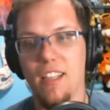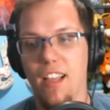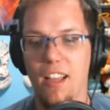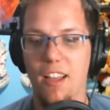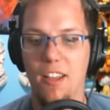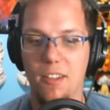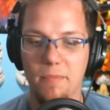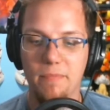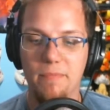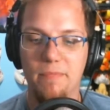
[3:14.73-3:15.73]

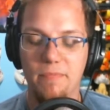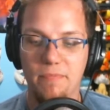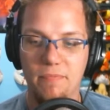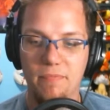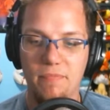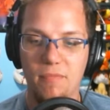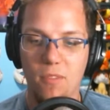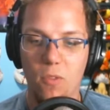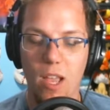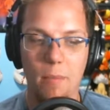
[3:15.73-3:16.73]
Um,
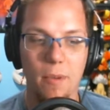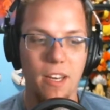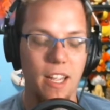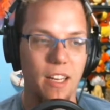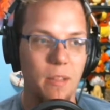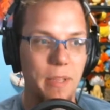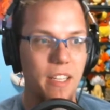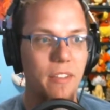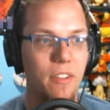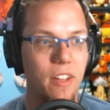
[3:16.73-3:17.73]
what happened today? Let
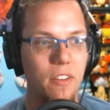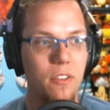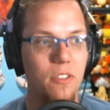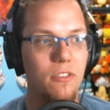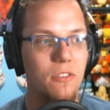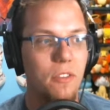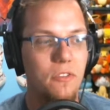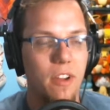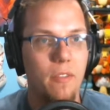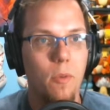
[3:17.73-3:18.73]
me give a little rough
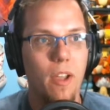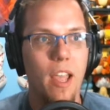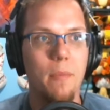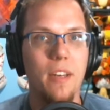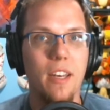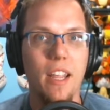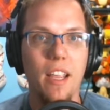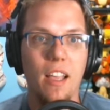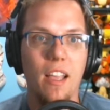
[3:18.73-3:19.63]
draft of what happened today.